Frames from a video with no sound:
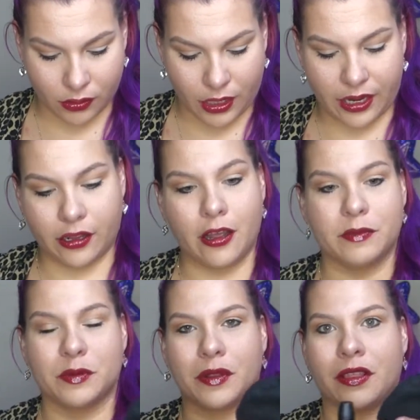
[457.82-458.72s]
And it
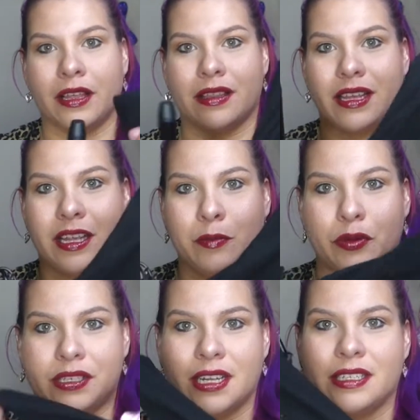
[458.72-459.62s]
comes with like the heat
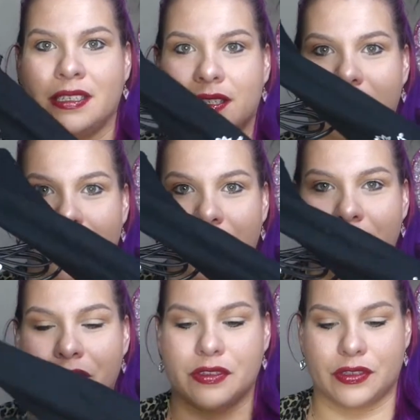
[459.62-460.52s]
protectant
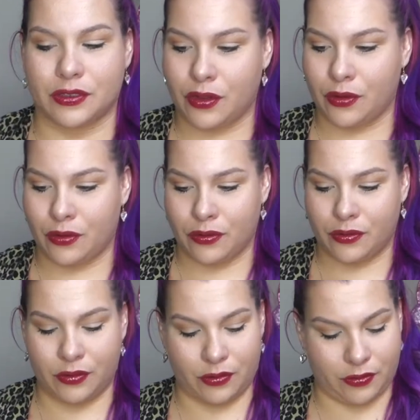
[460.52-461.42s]
sleeve, so
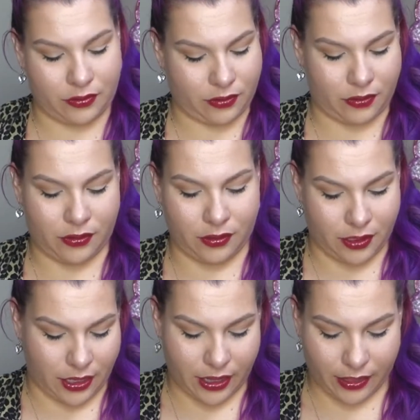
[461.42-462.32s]

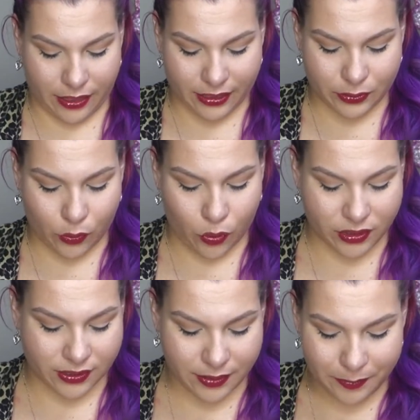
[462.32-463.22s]
that's
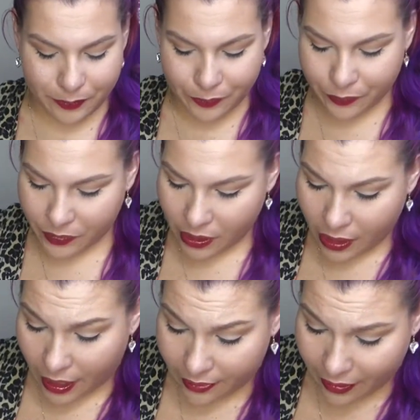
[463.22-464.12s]
awesome.
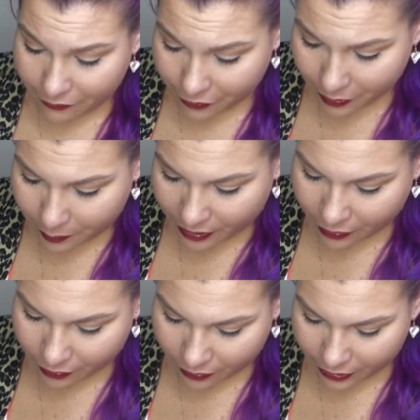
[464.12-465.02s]
And that friggin' mini
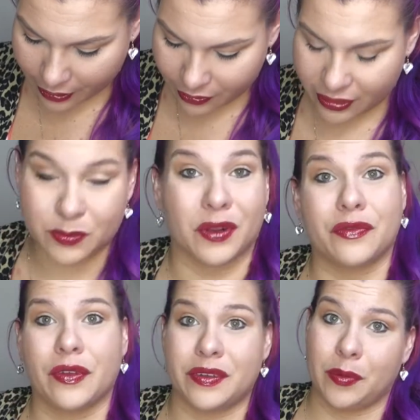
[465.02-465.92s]
curling iron is worth
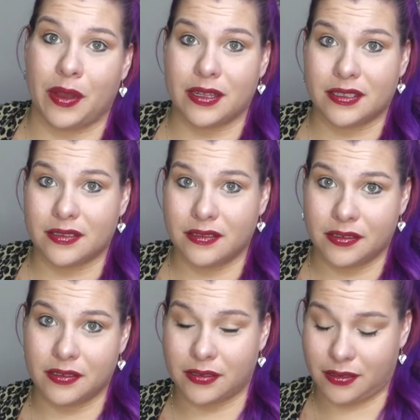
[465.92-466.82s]
50 bucks,
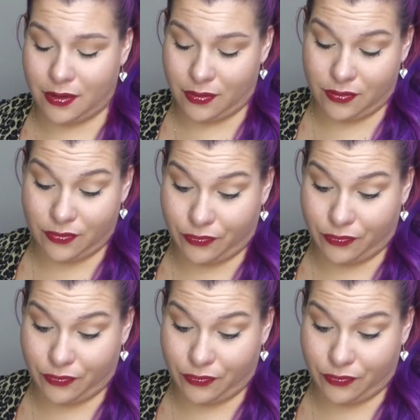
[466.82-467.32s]
so